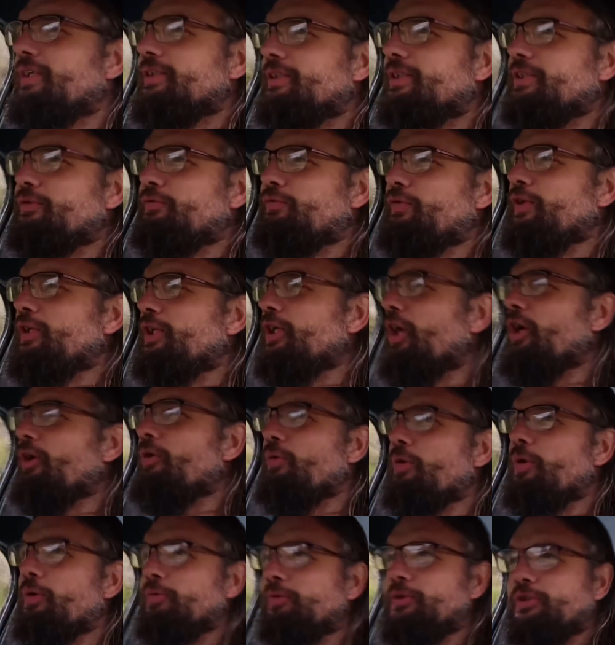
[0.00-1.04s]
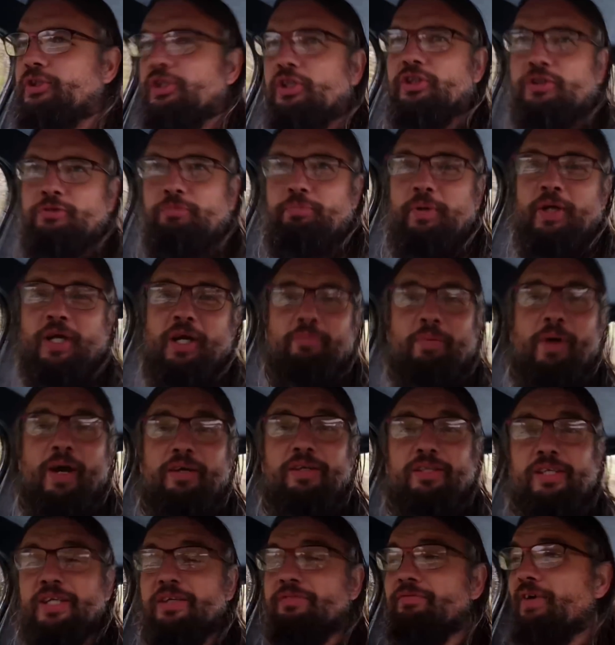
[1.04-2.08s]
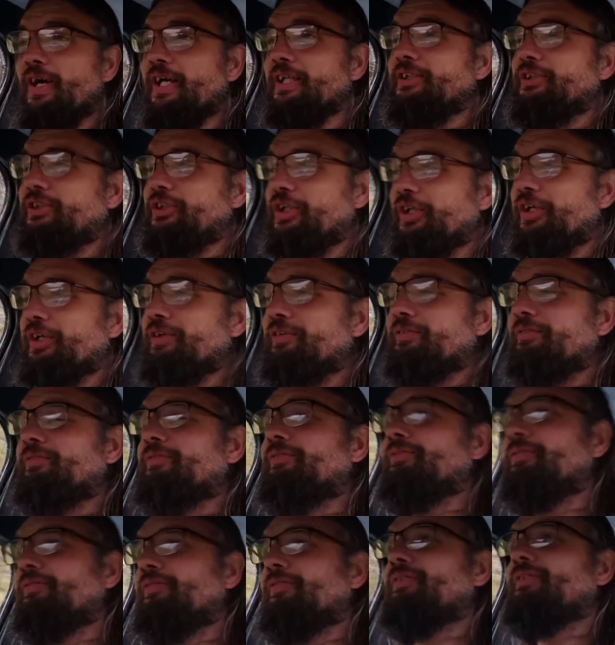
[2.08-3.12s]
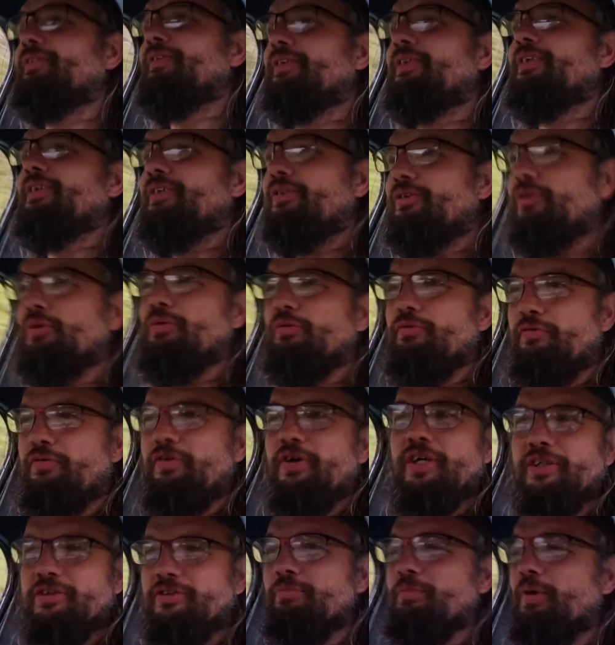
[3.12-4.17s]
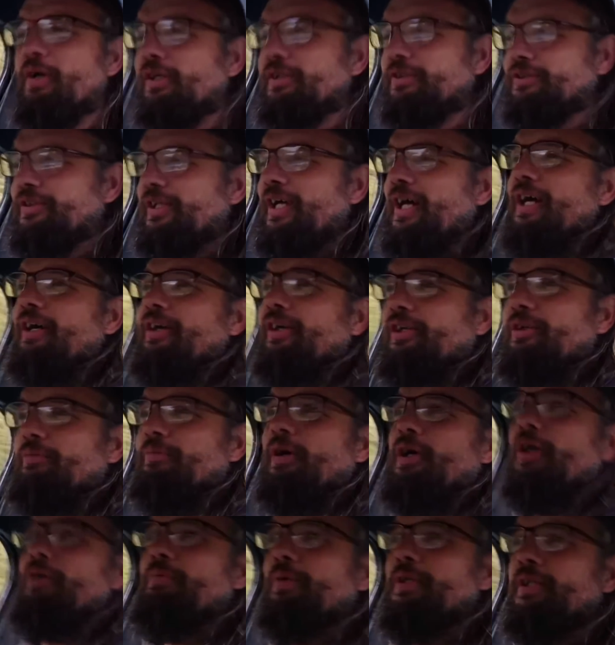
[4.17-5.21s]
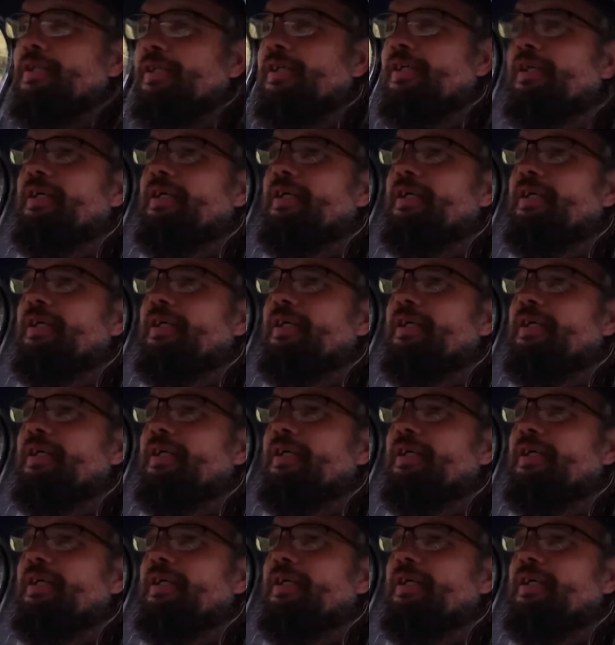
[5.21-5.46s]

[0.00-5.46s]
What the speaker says: This video will just be about the adventure. Doing 30 miles an hour at the moment.